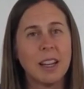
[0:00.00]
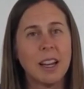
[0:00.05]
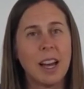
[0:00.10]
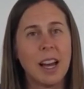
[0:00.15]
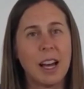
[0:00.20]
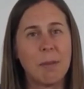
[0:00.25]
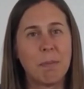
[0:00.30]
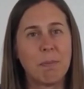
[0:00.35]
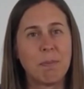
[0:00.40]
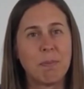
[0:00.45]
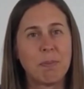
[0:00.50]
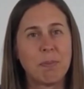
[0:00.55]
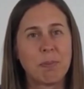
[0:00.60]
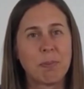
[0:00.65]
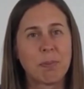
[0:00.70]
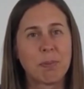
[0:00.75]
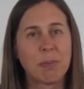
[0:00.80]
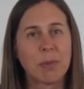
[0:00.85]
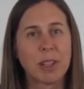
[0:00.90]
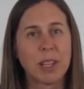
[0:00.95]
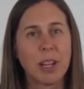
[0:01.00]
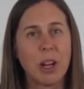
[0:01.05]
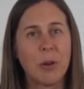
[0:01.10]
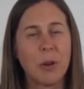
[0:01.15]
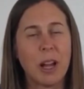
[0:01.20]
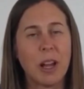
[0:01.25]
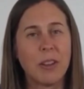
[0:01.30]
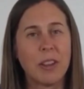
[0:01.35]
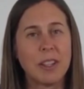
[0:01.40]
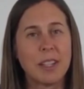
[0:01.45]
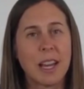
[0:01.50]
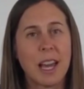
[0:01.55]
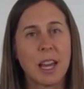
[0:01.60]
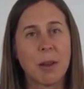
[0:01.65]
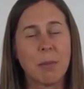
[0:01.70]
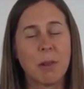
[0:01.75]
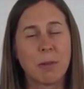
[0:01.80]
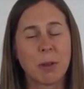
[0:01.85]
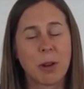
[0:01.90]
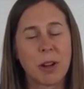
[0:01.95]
around the time of